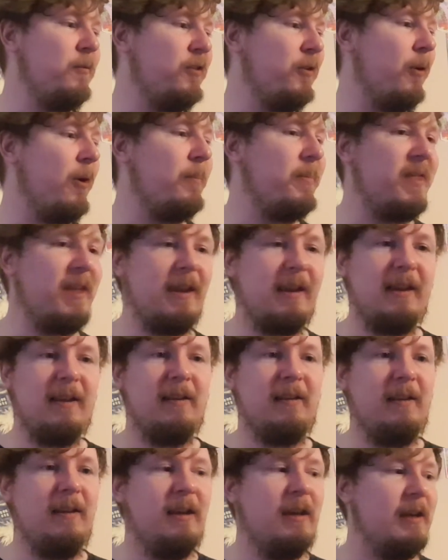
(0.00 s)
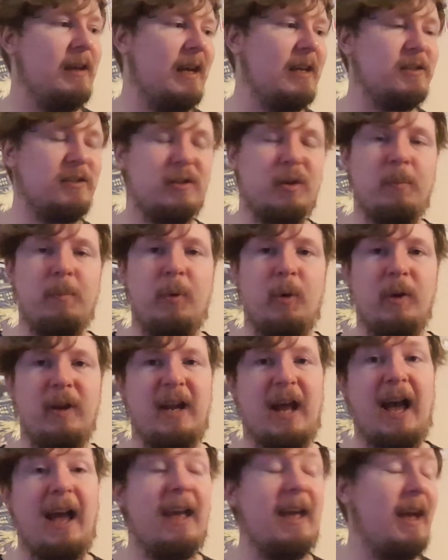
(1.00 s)
So I'm thinking at some
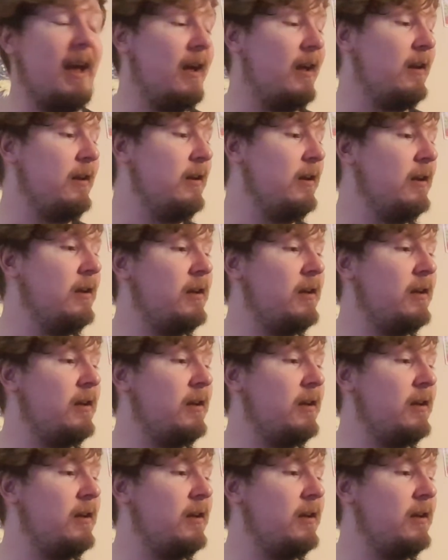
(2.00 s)
point I had